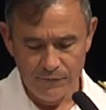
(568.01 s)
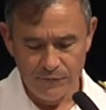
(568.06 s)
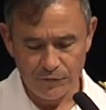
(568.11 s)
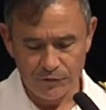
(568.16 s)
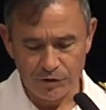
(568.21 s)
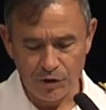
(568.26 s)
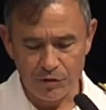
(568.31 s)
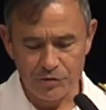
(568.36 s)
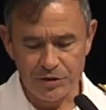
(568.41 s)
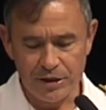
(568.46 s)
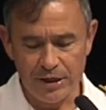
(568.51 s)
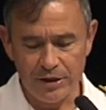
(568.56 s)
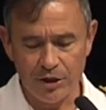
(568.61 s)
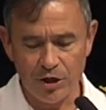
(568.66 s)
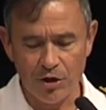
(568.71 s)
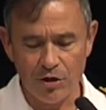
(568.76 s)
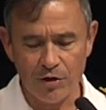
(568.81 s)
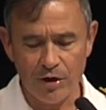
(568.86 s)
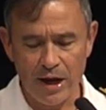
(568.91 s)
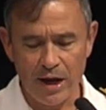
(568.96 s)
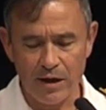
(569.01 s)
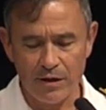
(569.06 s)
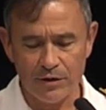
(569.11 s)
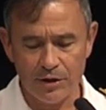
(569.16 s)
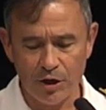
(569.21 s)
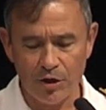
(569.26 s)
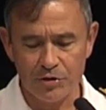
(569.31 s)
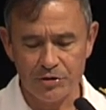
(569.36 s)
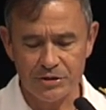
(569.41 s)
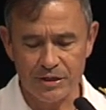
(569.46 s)
For 13 year,
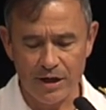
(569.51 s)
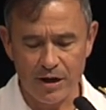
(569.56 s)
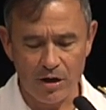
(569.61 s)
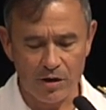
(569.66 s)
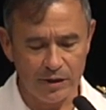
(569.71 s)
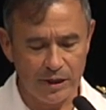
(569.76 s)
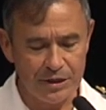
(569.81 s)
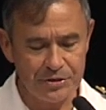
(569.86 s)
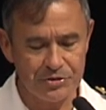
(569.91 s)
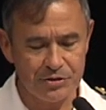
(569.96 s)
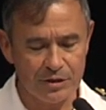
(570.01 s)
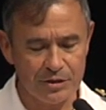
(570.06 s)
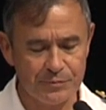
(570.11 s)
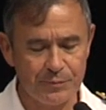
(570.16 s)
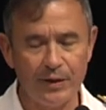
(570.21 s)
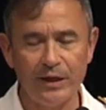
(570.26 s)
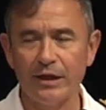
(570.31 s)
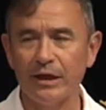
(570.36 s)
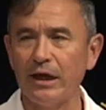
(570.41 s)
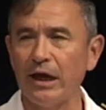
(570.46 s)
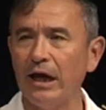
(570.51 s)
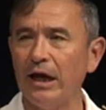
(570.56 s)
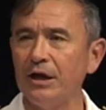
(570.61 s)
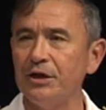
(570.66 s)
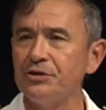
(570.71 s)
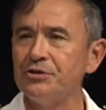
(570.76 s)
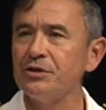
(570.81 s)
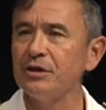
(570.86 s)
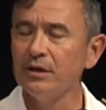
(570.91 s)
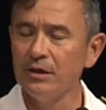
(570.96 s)
years now, our nation has been
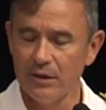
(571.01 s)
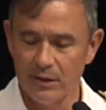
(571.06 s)
engaged